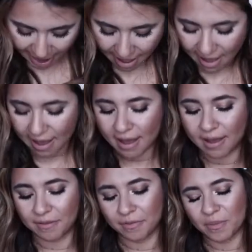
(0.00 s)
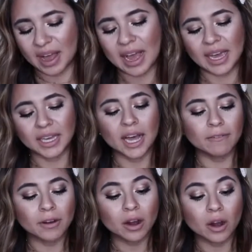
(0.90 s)
have my
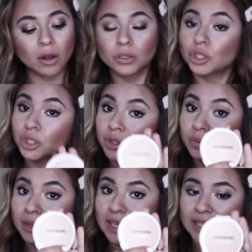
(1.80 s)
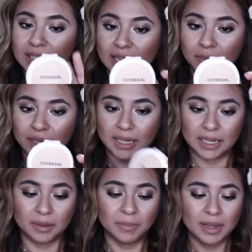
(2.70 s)
CoverGirl True Blend in
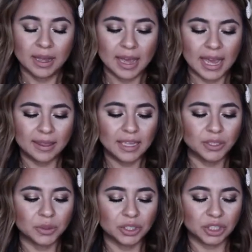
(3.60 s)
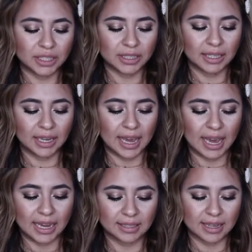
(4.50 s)
medium. And this one's just in
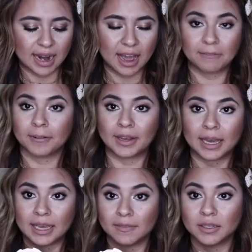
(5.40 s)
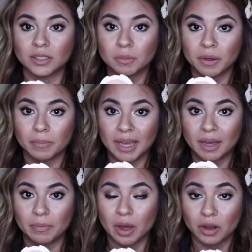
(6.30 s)
case that I forget even to put
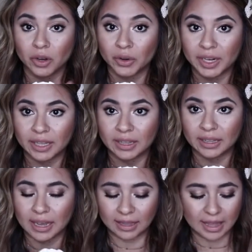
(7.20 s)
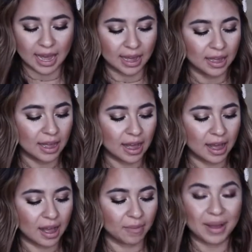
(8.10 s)
makeup on or anything like that.
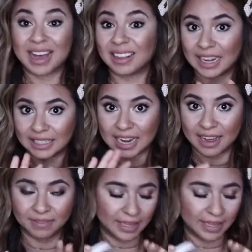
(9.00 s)
Um, I like to have